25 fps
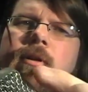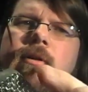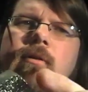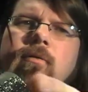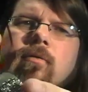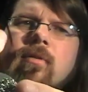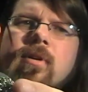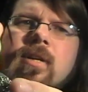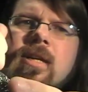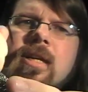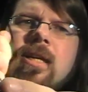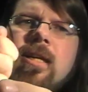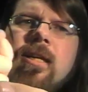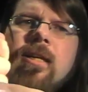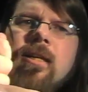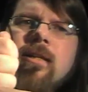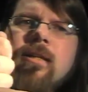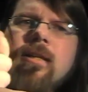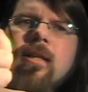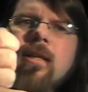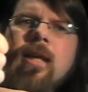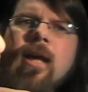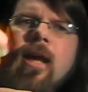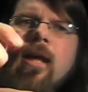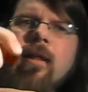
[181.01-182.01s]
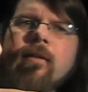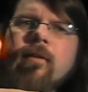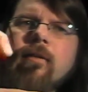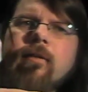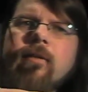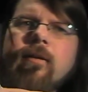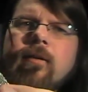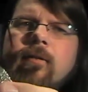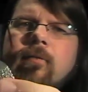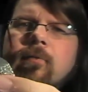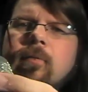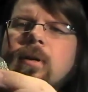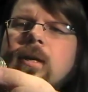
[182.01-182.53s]
knead it together,
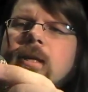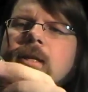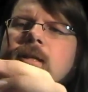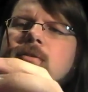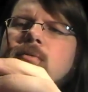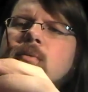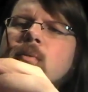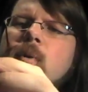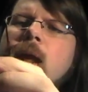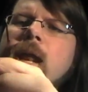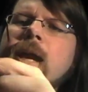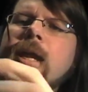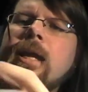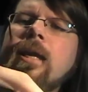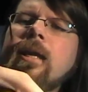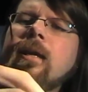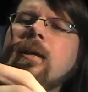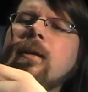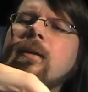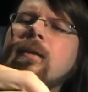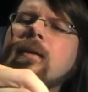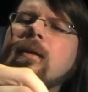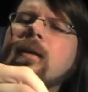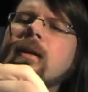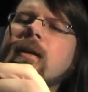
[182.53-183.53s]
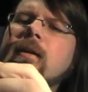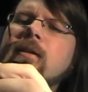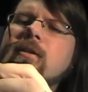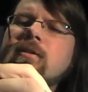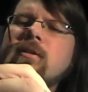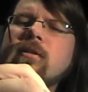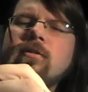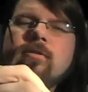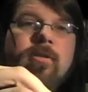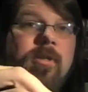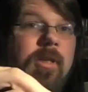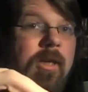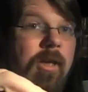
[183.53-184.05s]
and when it's ready, it
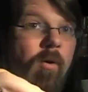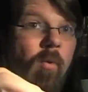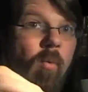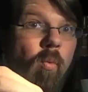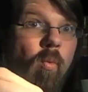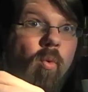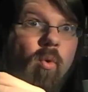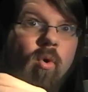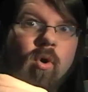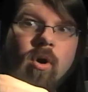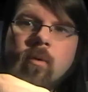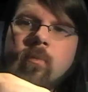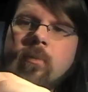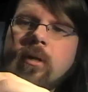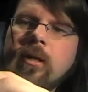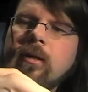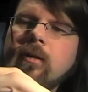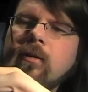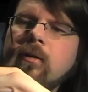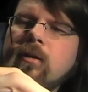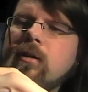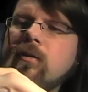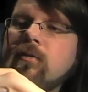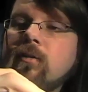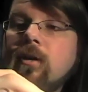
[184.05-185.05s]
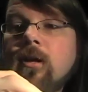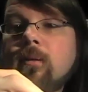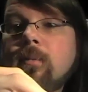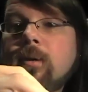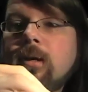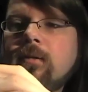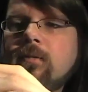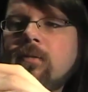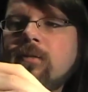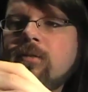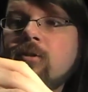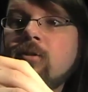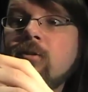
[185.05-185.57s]
starts to get warm, and you've got
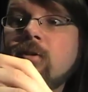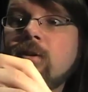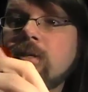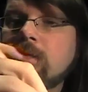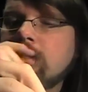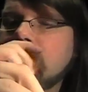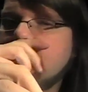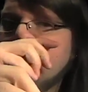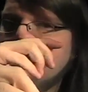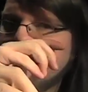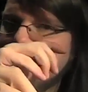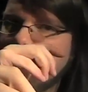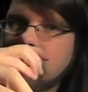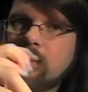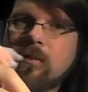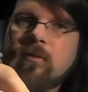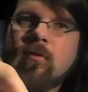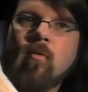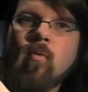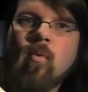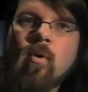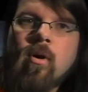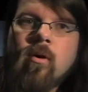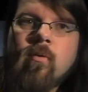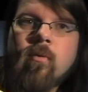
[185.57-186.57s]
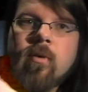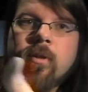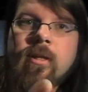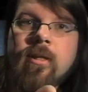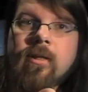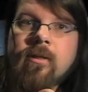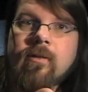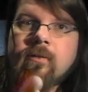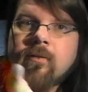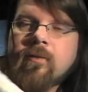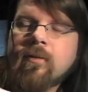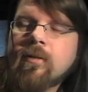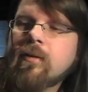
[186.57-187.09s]
about 30 seconds to work with it
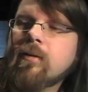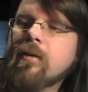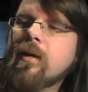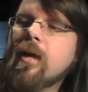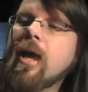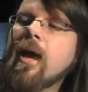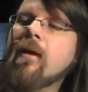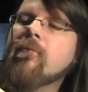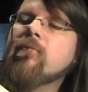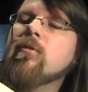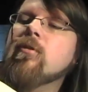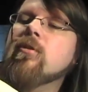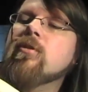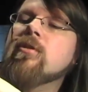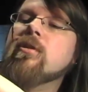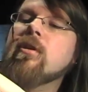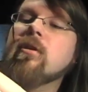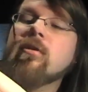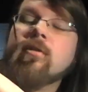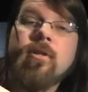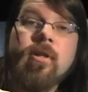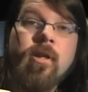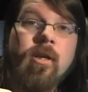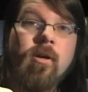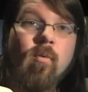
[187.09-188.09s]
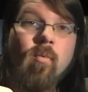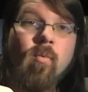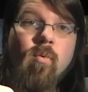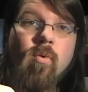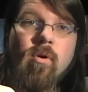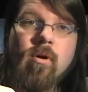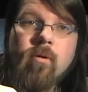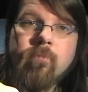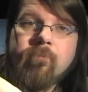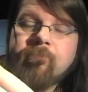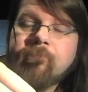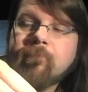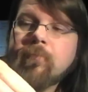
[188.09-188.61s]
after it starts to get
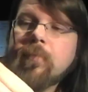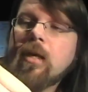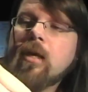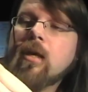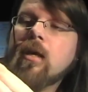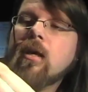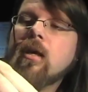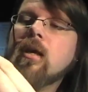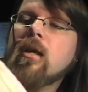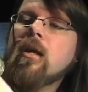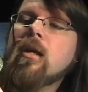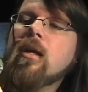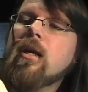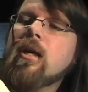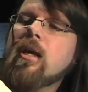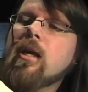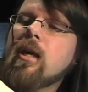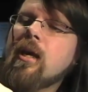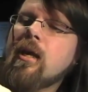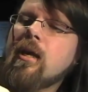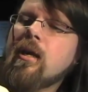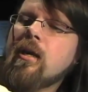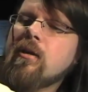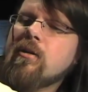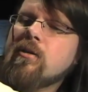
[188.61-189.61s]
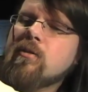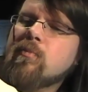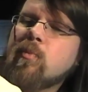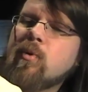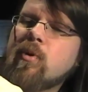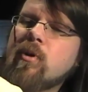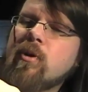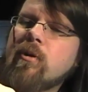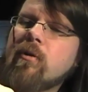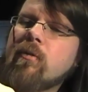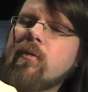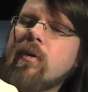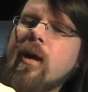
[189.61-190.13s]
warm. And I just
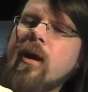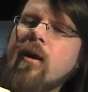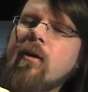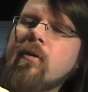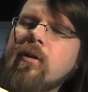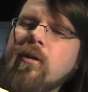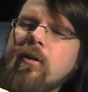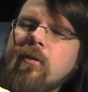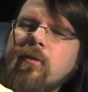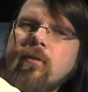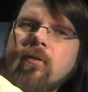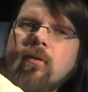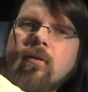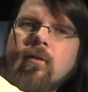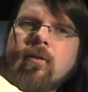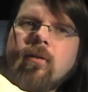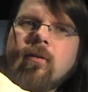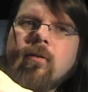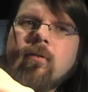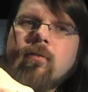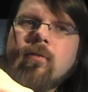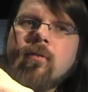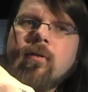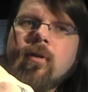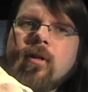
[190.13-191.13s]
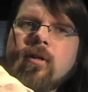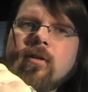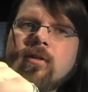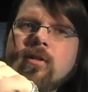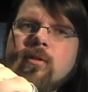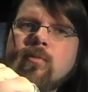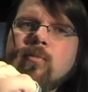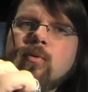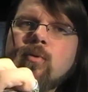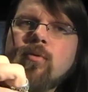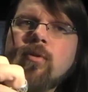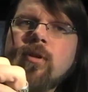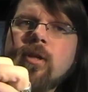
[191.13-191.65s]
put it around and
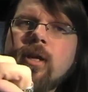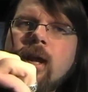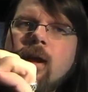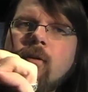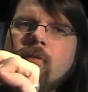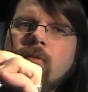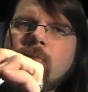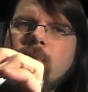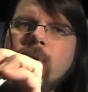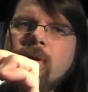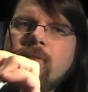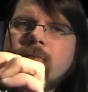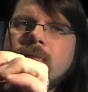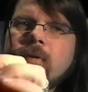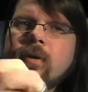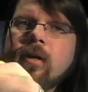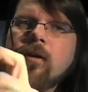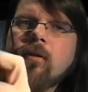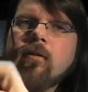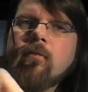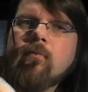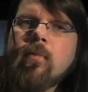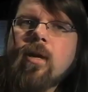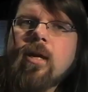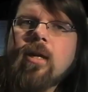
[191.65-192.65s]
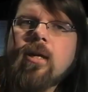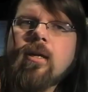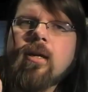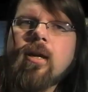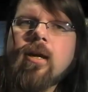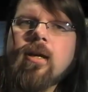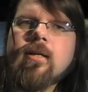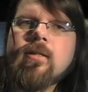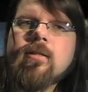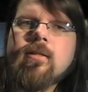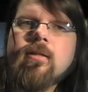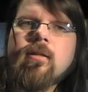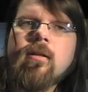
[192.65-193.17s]
smoothed it out with my finger, made it
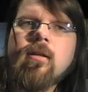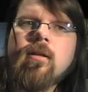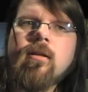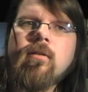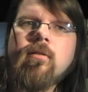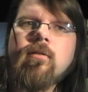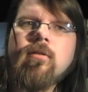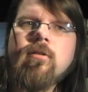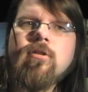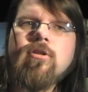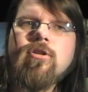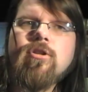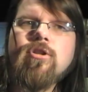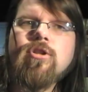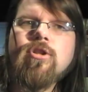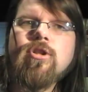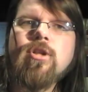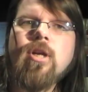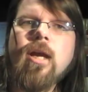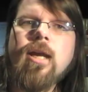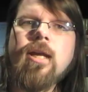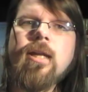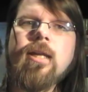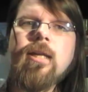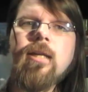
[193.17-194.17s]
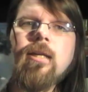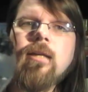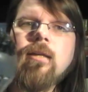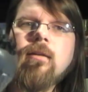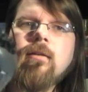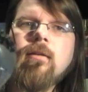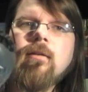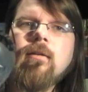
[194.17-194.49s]
nice and shiny.